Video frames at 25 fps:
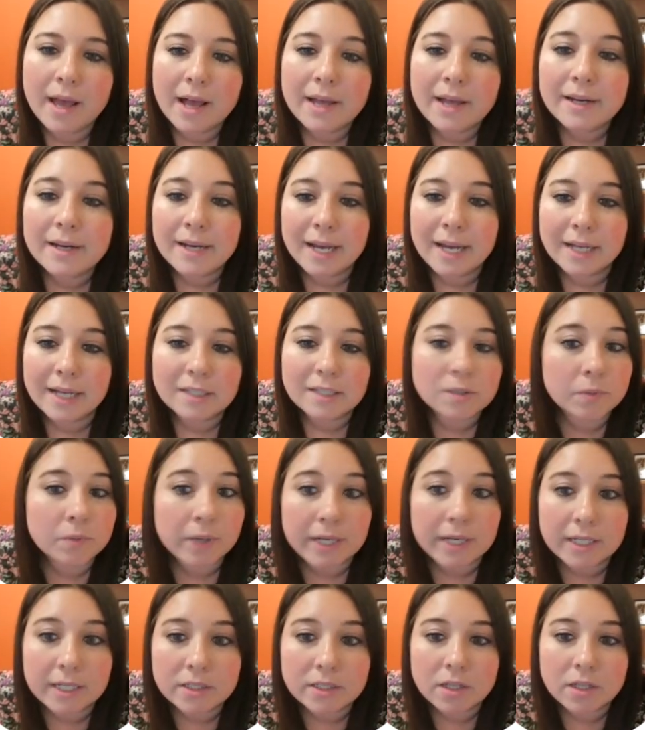Next,
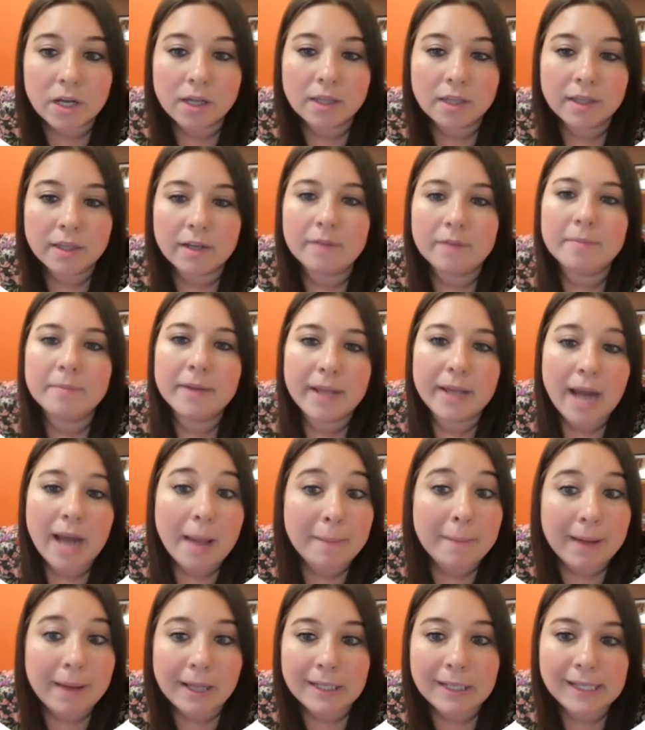we're going to talk a little bit
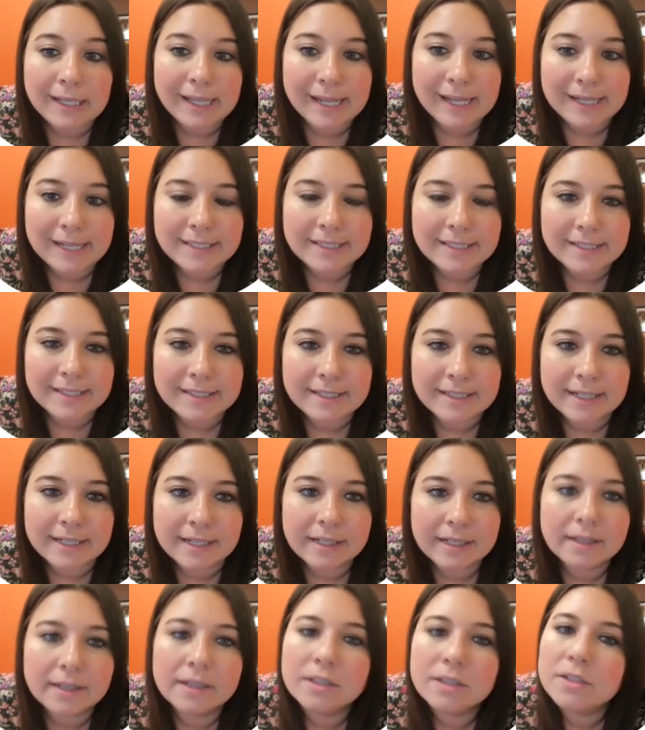about licensing.
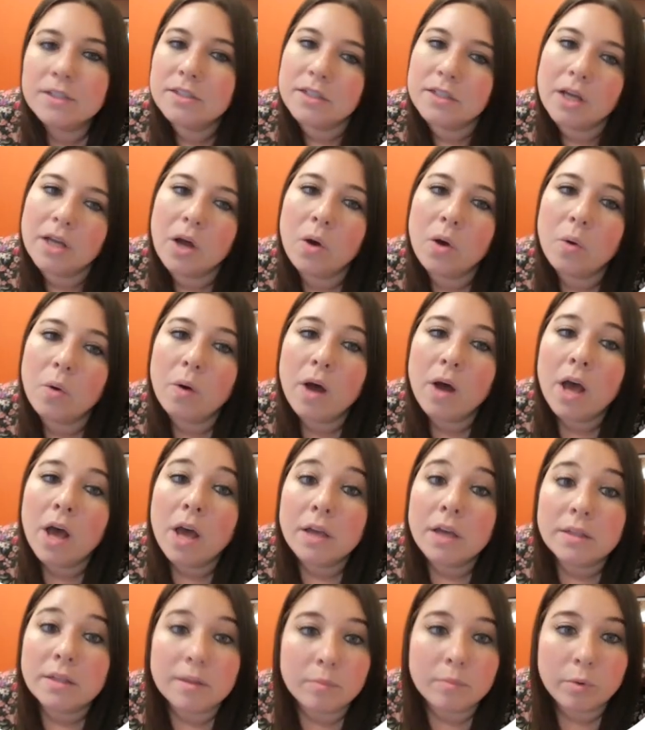So
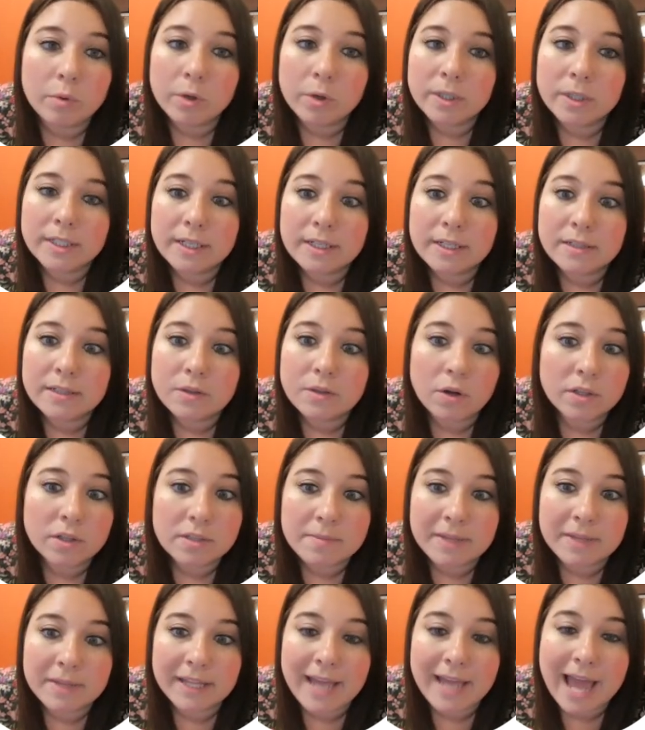the board does
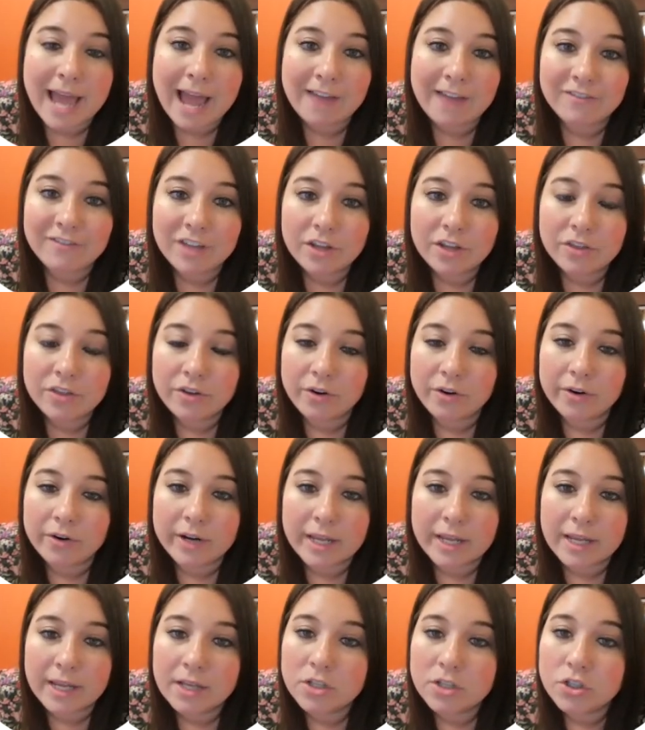ultimately have the
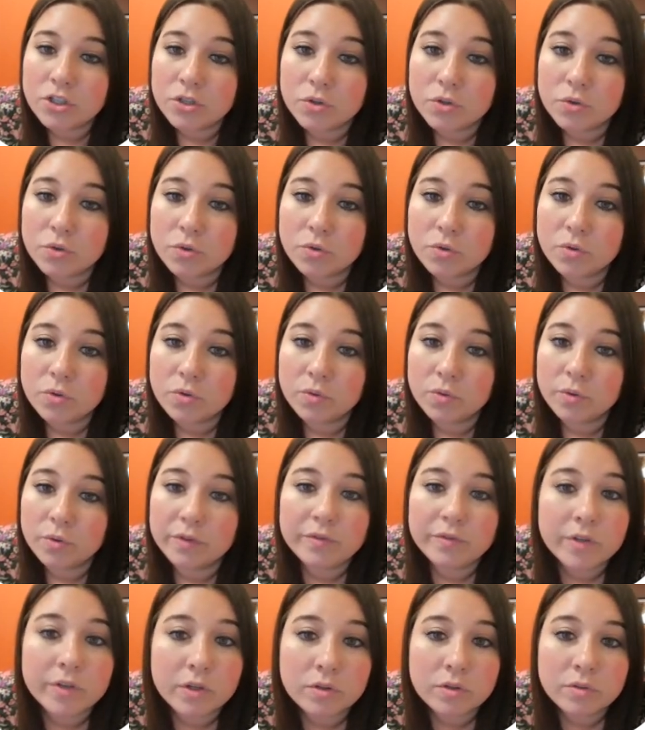authority to
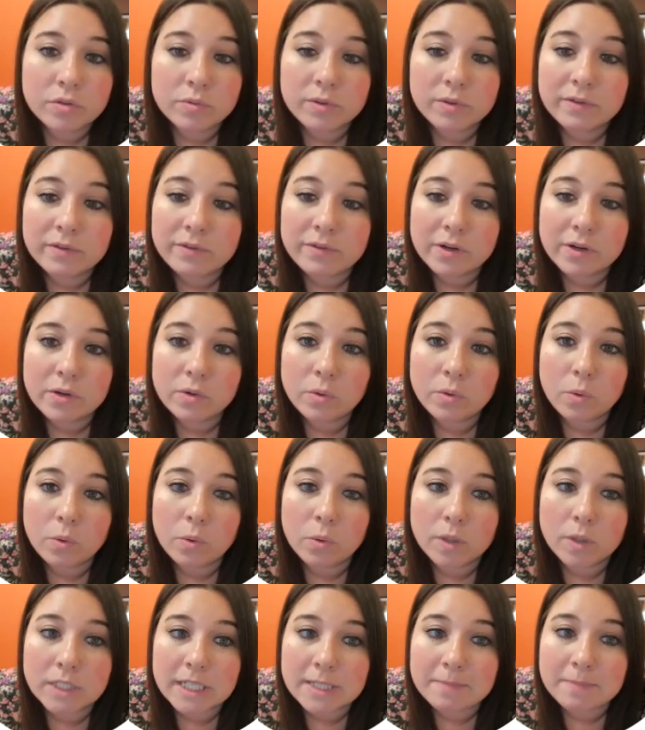refuse, revoke,
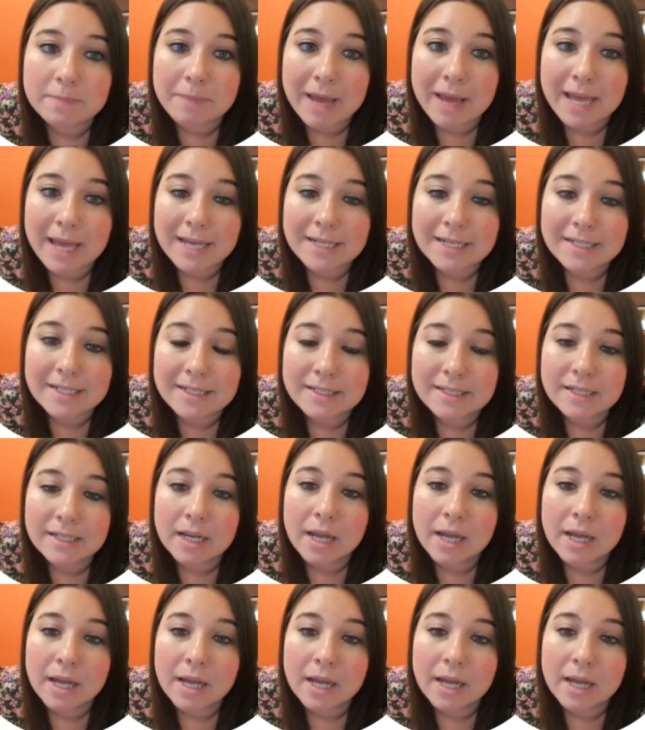or suspend